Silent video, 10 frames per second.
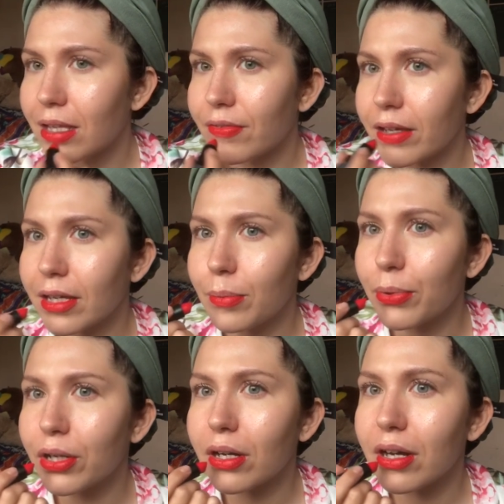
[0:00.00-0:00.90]
if I can
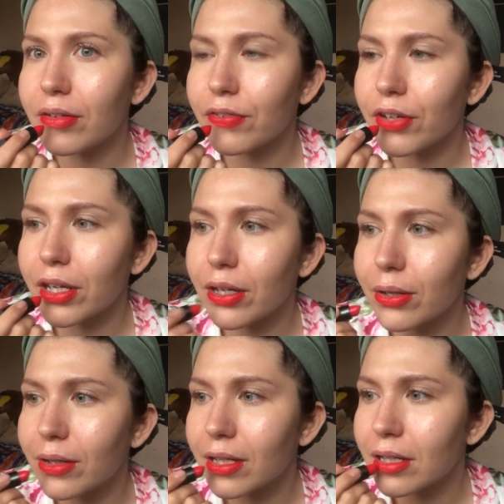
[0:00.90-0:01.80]
put it on for
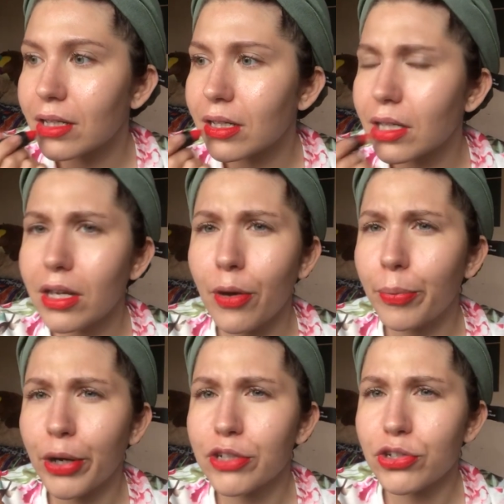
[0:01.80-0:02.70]
you. No
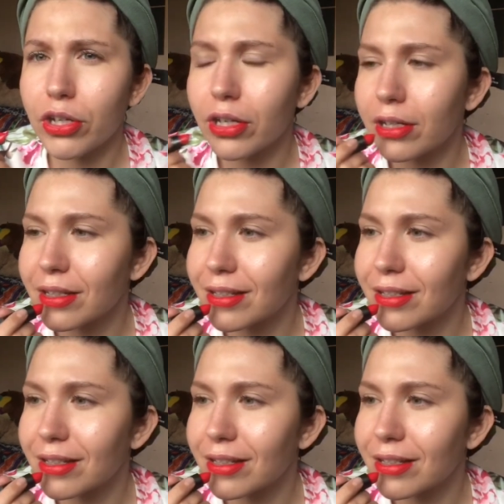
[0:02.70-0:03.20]
pressure.